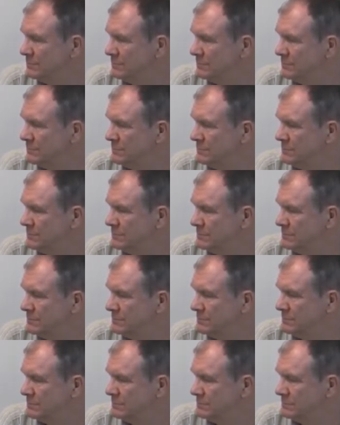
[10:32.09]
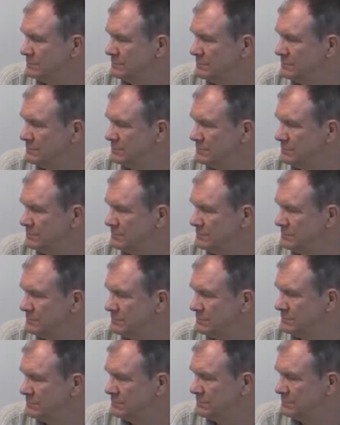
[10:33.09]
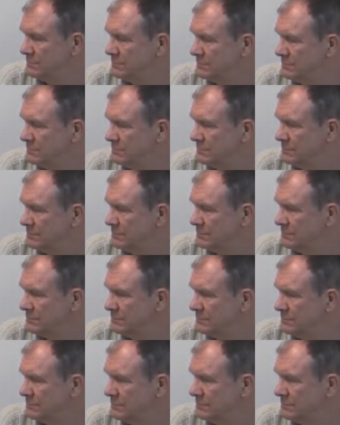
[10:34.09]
(silent)